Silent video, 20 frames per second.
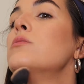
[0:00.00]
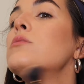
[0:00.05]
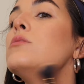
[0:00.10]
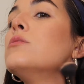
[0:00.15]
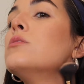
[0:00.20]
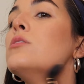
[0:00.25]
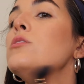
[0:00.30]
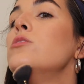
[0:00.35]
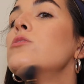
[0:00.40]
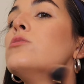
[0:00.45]
And
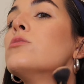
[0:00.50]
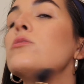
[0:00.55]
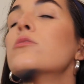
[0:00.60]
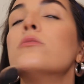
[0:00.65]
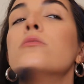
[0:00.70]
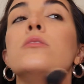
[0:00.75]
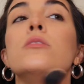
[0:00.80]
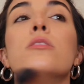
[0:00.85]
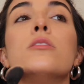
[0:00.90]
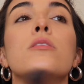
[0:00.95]
I just
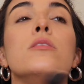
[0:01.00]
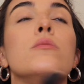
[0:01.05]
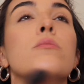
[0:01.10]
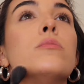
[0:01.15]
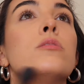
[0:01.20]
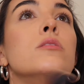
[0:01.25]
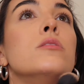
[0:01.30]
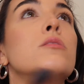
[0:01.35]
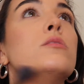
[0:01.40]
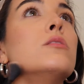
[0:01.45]
go ahead and
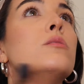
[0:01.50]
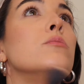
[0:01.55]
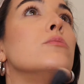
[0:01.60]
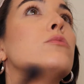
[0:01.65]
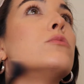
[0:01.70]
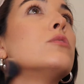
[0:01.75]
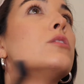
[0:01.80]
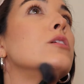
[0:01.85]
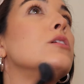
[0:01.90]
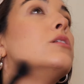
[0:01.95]
put
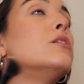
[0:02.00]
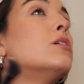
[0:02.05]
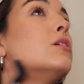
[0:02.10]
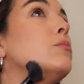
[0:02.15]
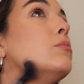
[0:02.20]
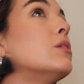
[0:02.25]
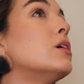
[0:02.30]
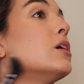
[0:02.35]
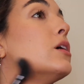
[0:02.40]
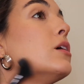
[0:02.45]
some right on
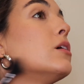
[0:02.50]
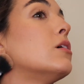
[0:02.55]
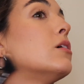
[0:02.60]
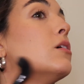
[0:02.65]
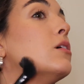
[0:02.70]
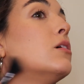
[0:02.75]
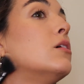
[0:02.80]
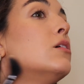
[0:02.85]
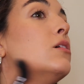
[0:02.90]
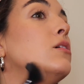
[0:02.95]
my
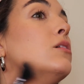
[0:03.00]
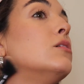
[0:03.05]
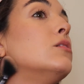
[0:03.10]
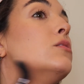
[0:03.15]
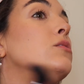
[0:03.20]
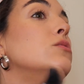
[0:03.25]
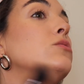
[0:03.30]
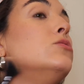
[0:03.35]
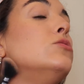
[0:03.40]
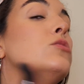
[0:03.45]

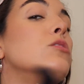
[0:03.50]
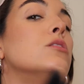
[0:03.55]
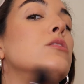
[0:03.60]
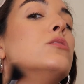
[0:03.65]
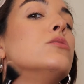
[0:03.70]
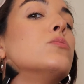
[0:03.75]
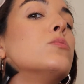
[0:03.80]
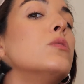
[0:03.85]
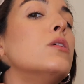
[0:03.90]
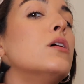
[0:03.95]
jaw
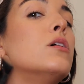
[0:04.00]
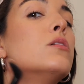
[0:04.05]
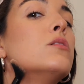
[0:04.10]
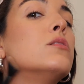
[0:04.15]
as well.